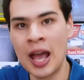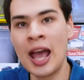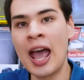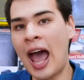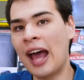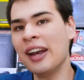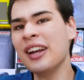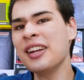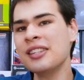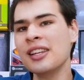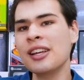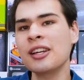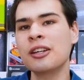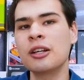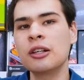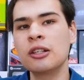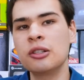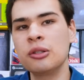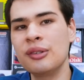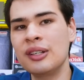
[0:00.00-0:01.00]
And as I
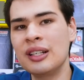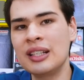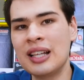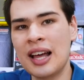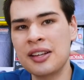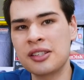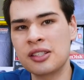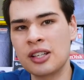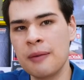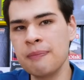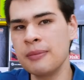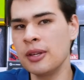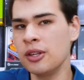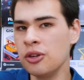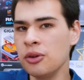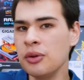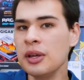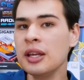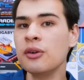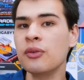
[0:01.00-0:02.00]
concluded last time, the
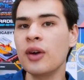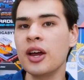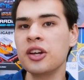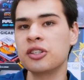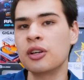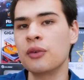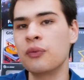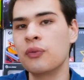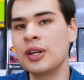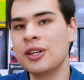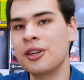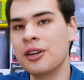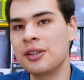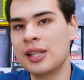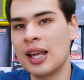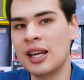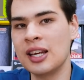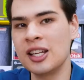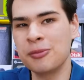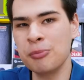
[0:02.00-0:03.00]
new iteration of Windows
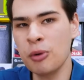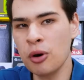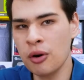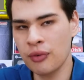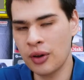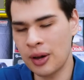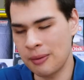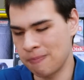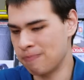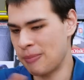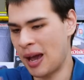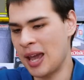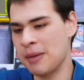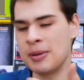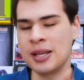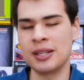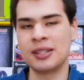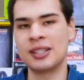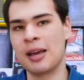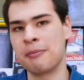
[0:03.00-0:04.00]
10 is more of a baby
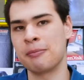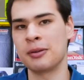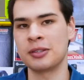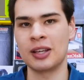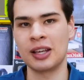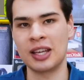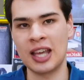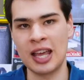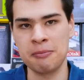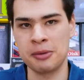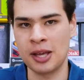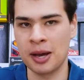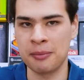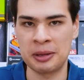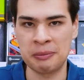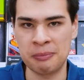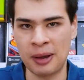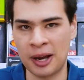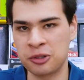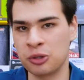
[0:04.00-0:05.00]
step as I keep coming
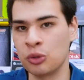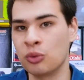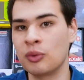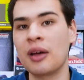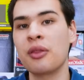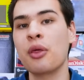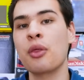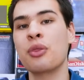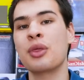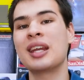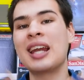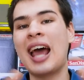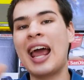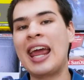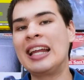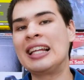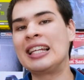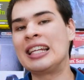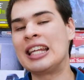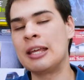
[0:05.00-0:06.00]
back to rather than a
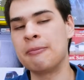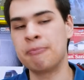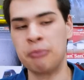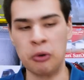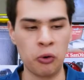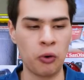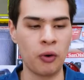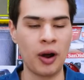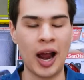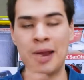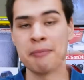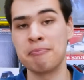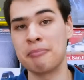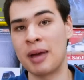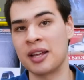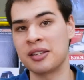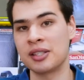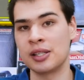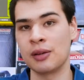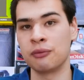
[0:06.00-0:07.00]
leap or a
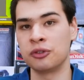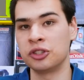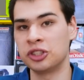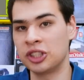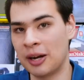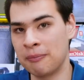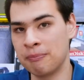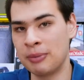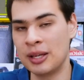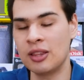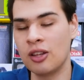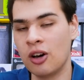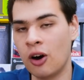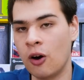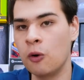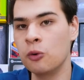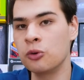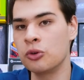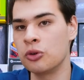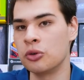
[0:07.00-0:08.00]
massive jump in the
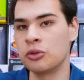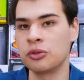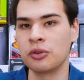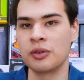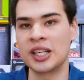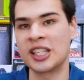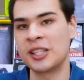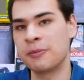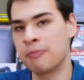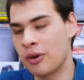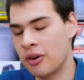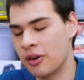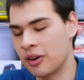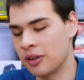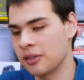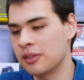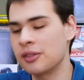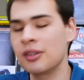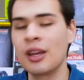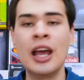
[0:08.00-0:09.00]
whole user
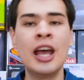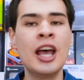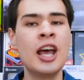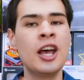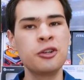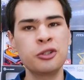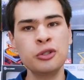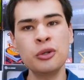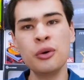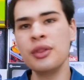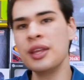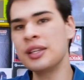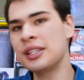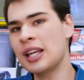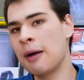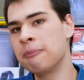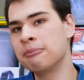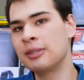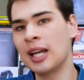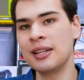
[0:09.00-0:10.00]
experience. Sure, there's
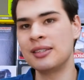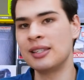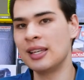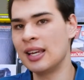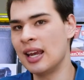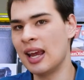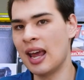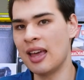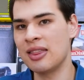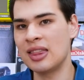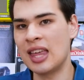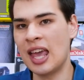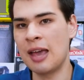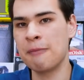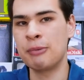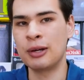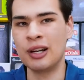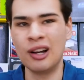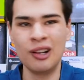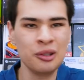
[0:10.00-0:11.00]
updates here and there,
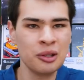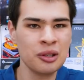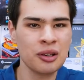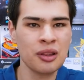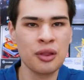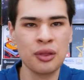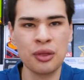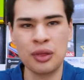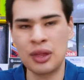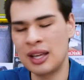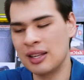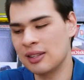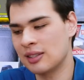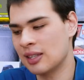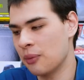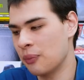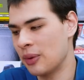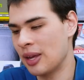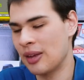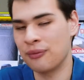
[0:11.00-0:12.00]
but a lot of the things
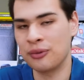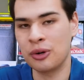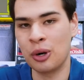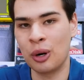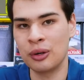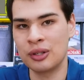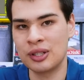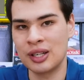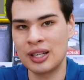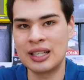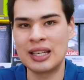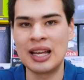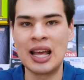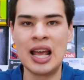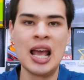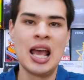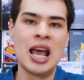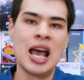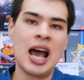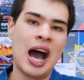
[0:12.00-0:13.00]
that we have gotten
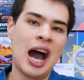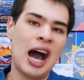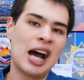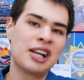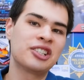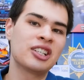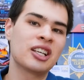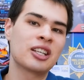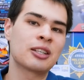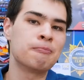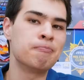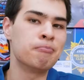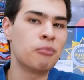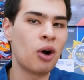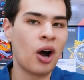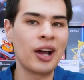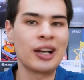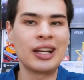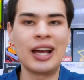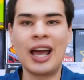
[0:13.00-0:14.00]
are just
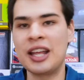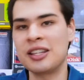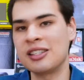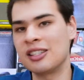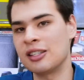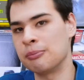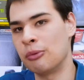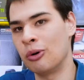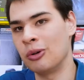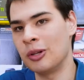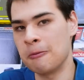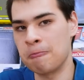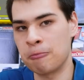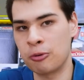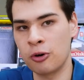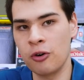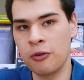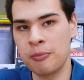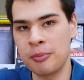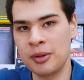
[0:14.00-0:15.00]
minor and small
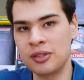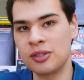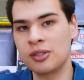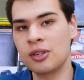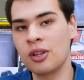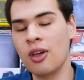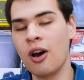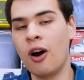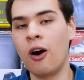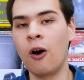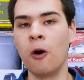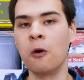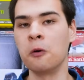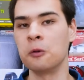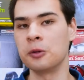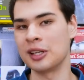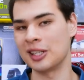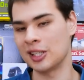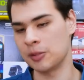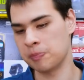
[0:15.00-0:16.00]
improvements to the whole
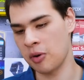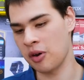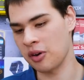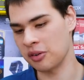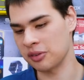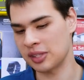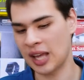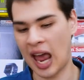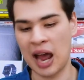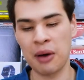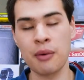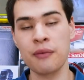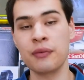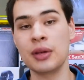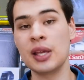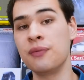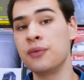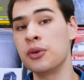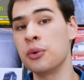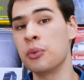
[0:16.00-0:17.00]
experience. However,
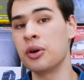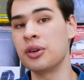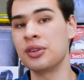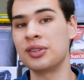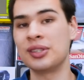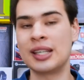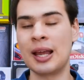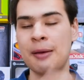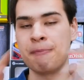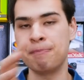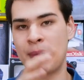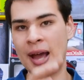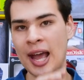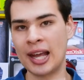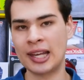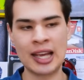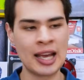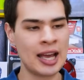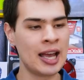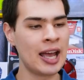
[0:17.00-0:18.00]
if you were to step
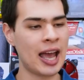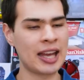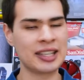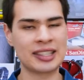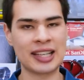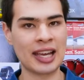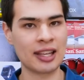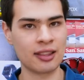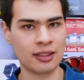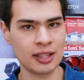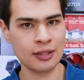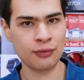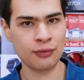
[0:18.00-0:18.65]
back and take this